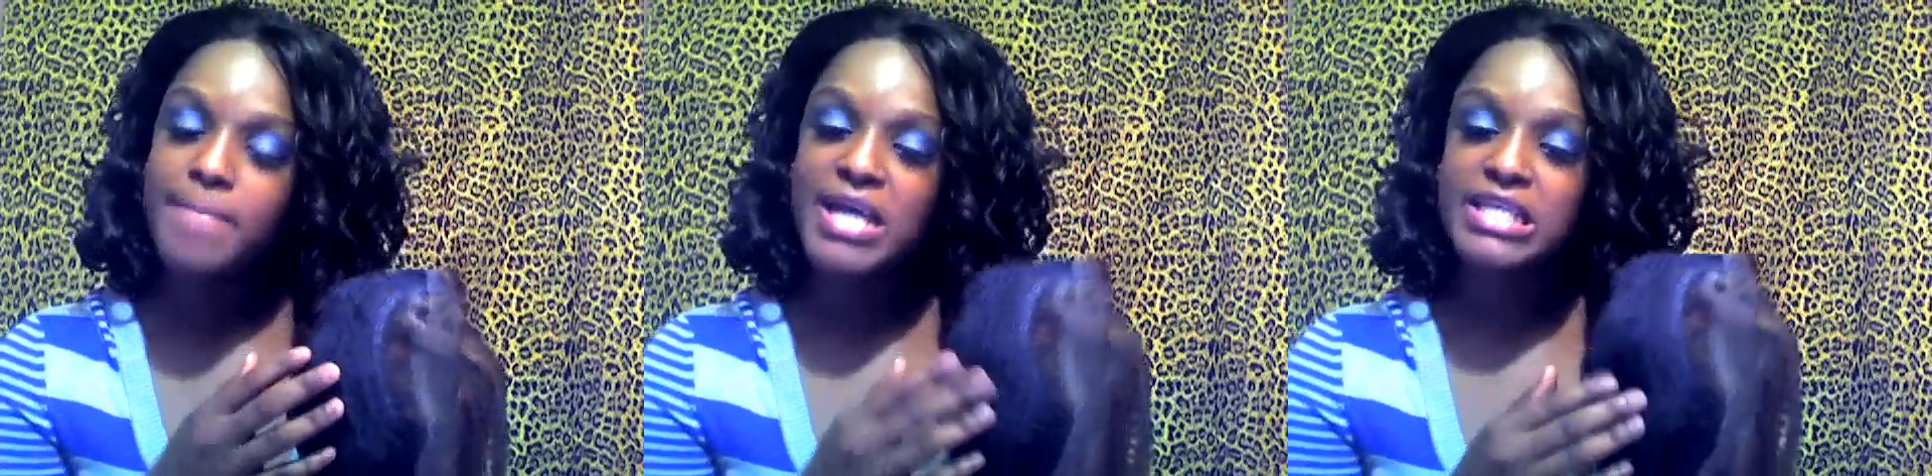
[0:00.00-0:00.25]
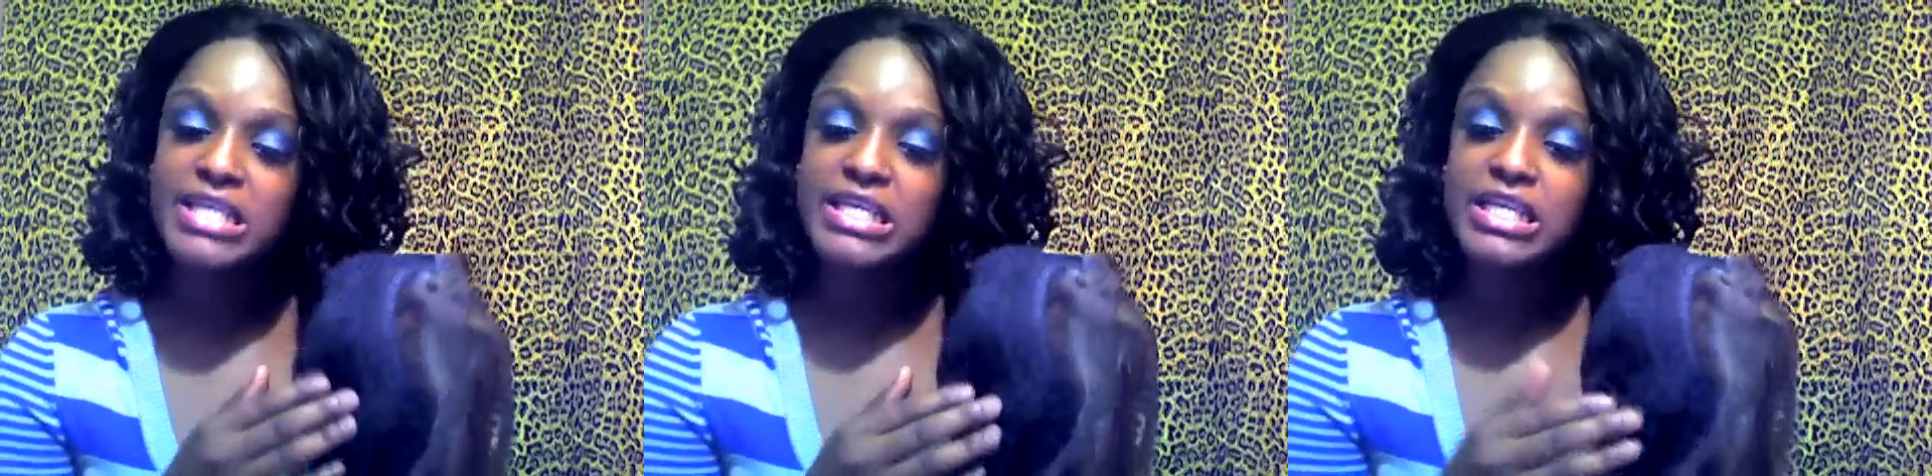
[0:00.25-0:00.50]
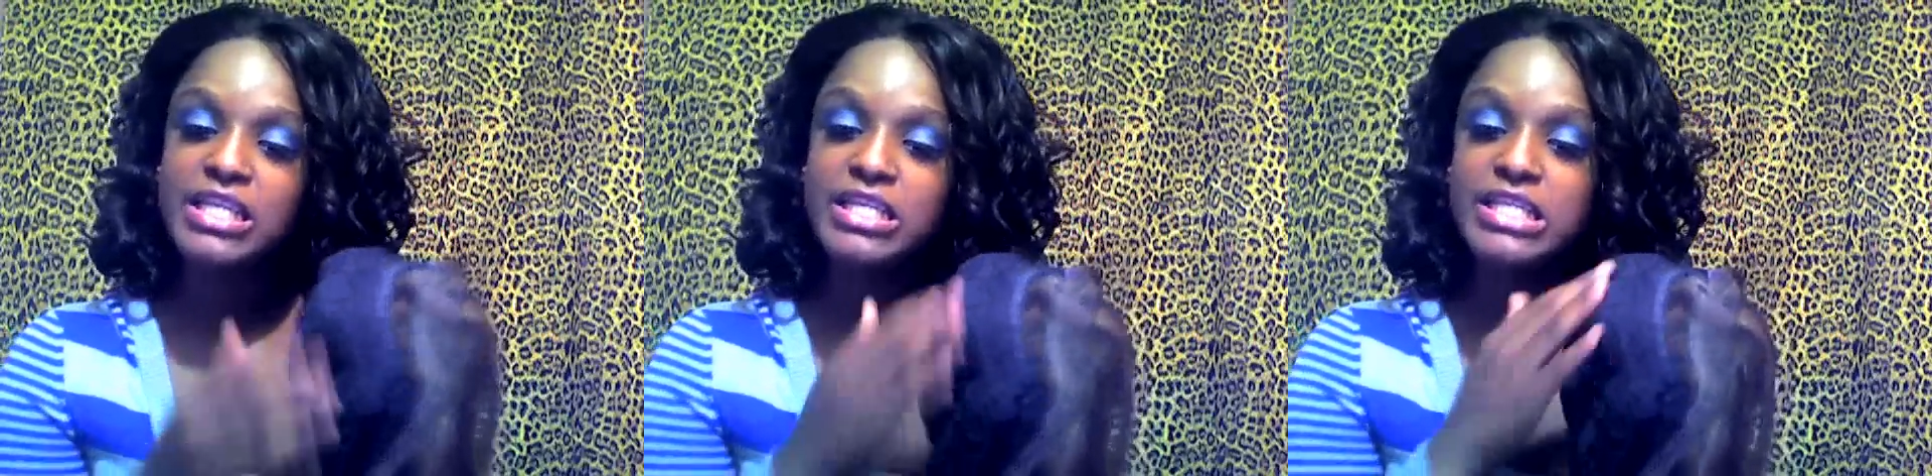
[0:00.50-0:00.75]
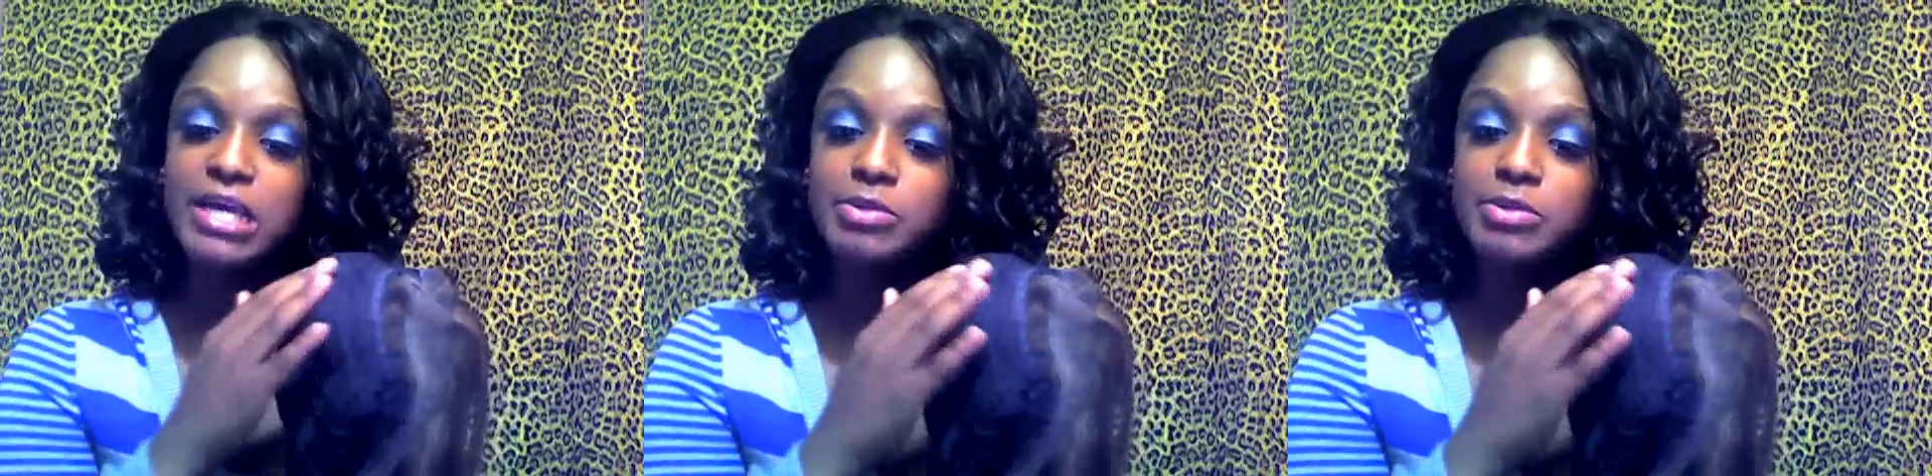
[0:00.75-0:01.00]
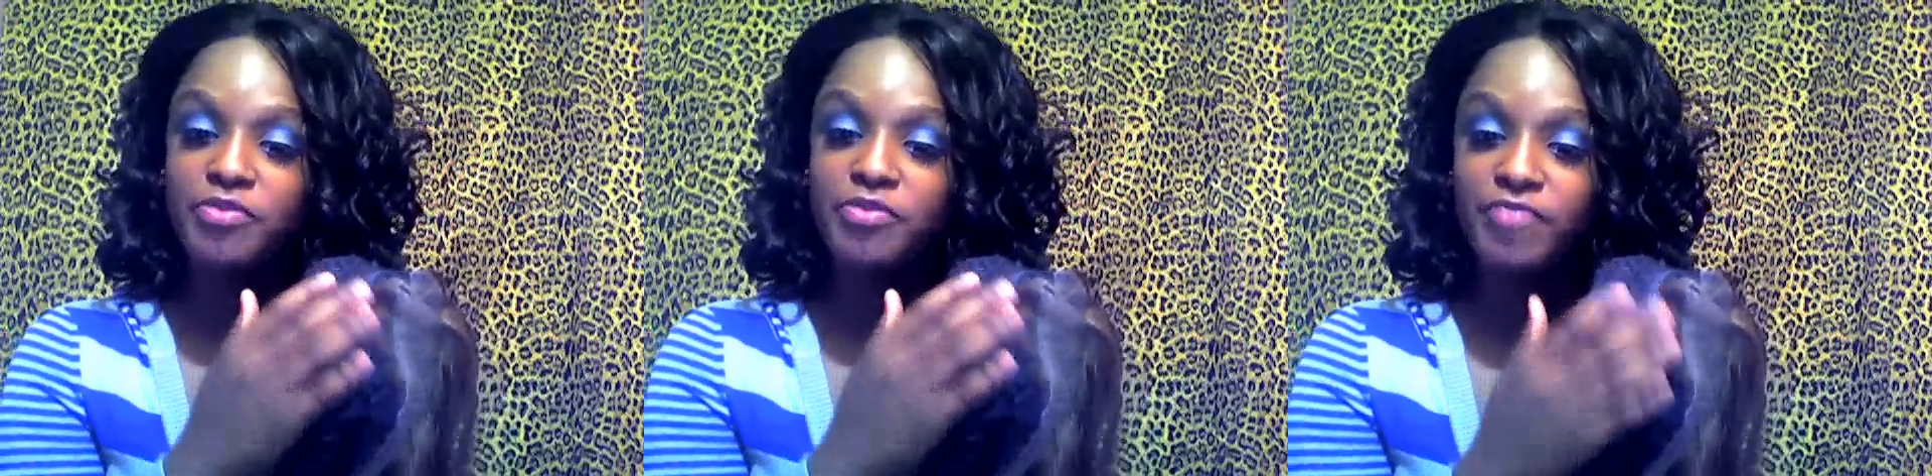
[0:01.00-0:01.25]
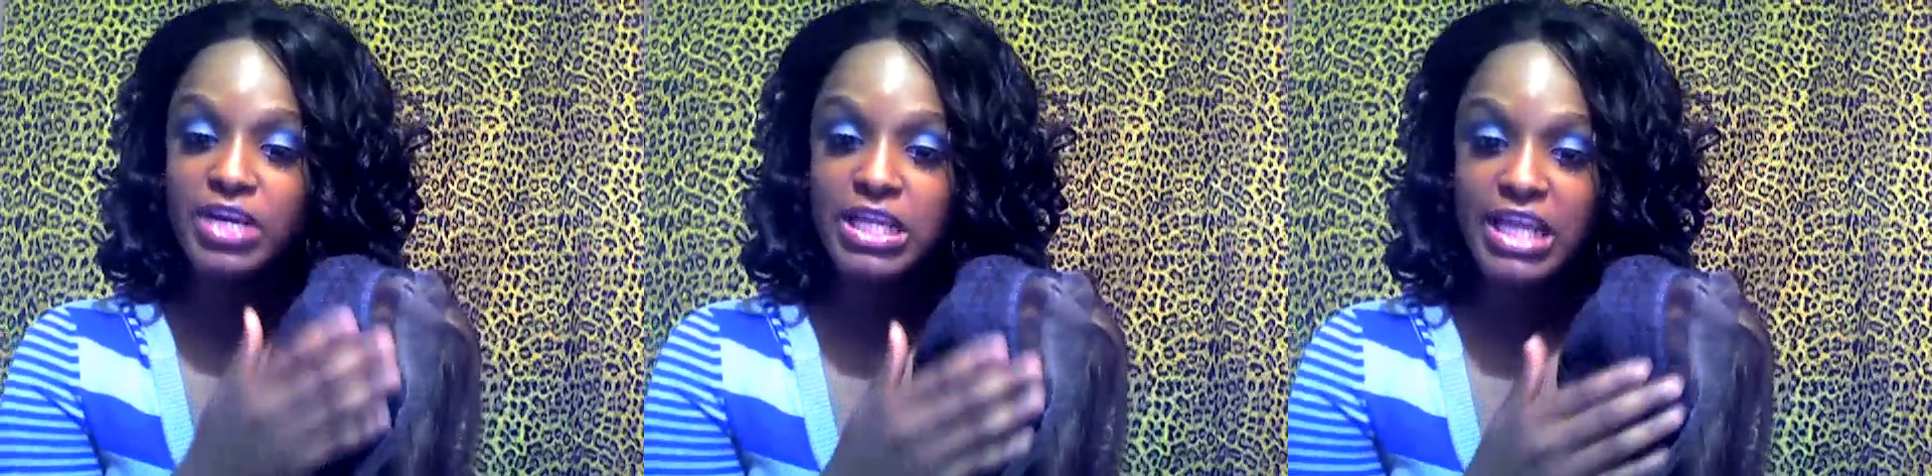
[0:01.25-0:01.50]
Basically, this helps
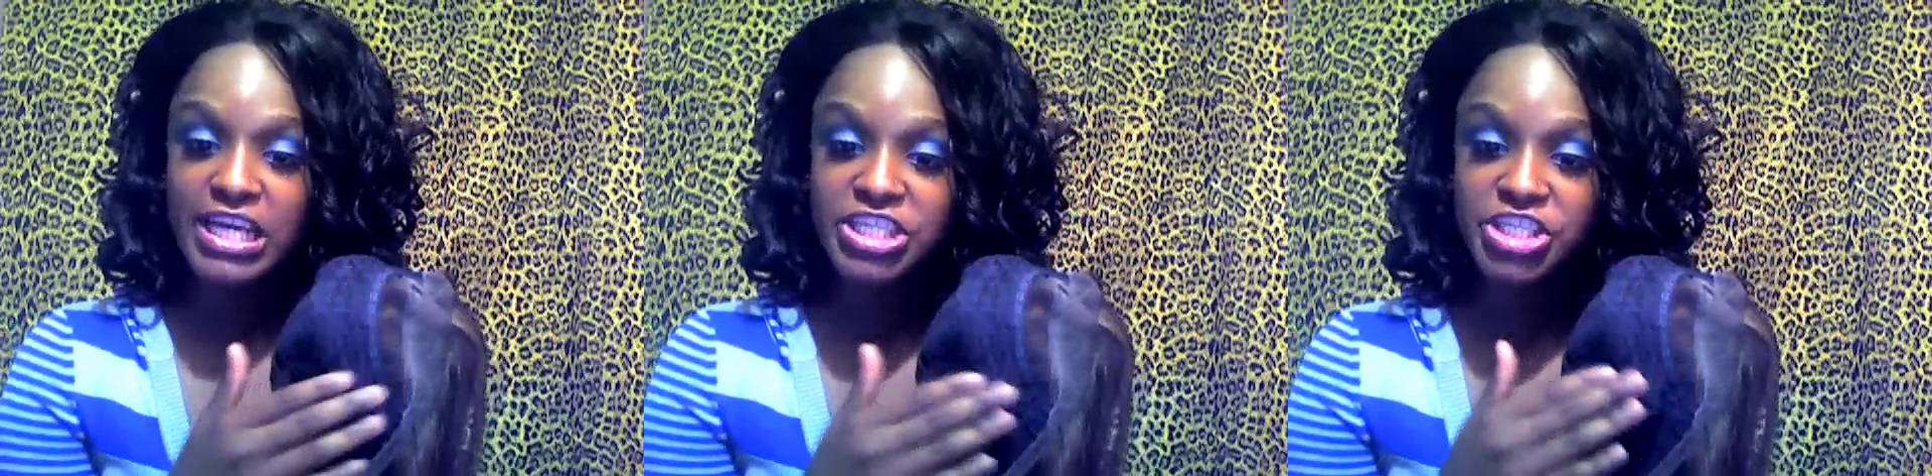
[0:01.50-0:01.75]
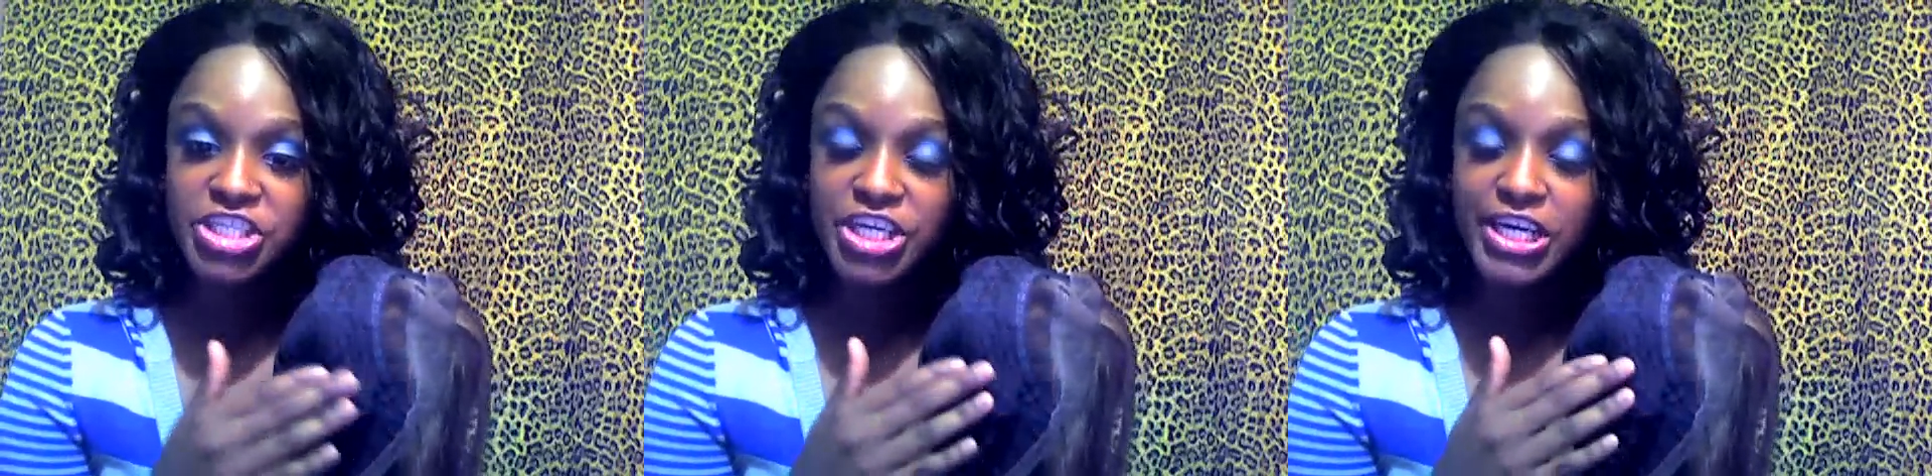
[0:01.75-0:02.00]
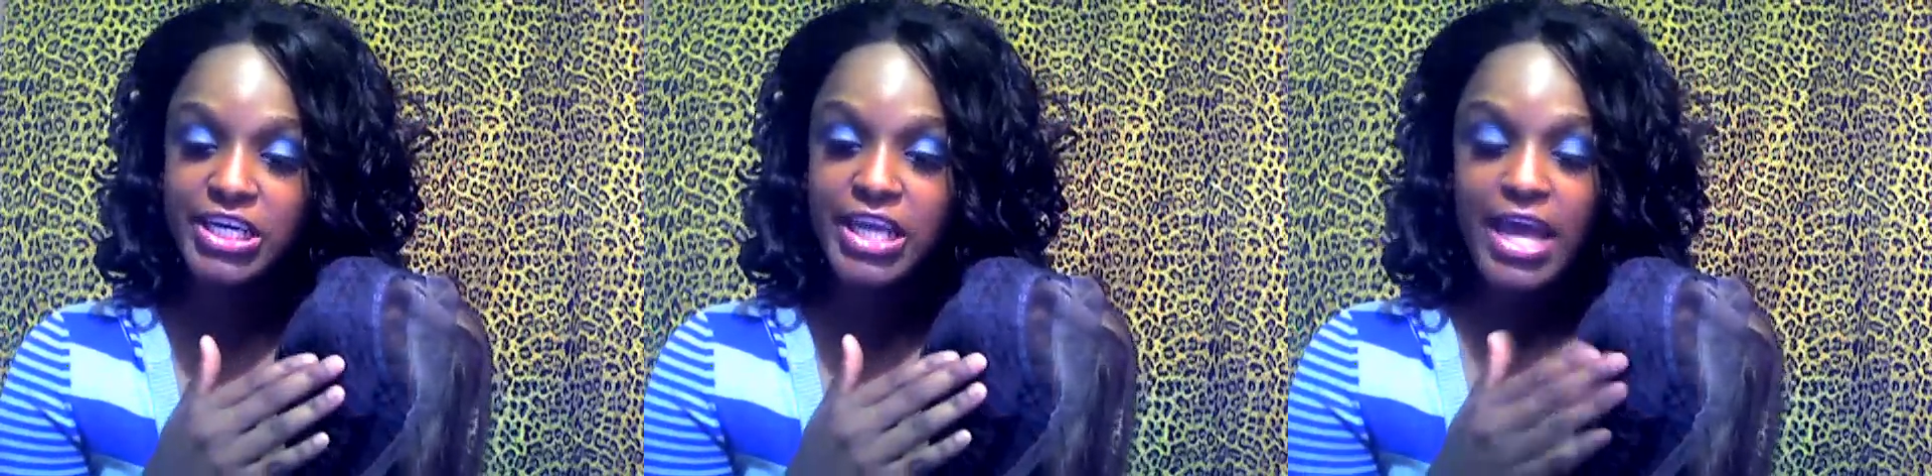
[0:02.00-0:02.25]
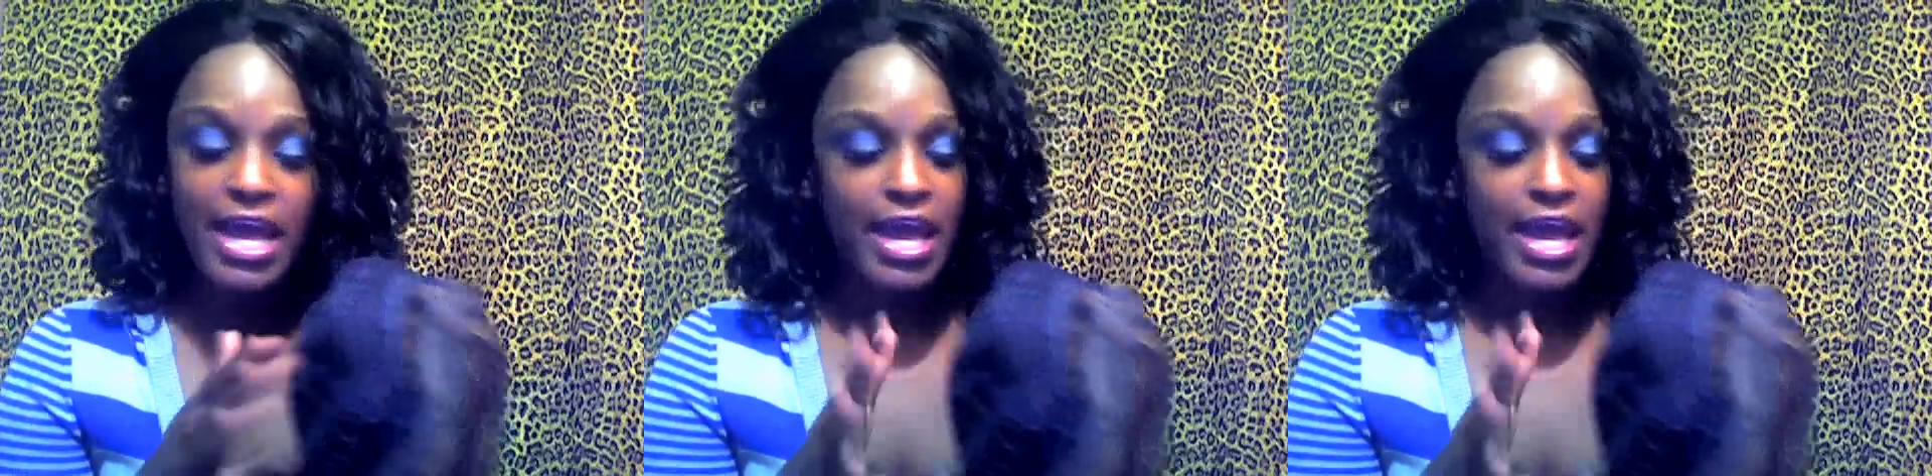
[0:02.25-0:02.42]
with ventilation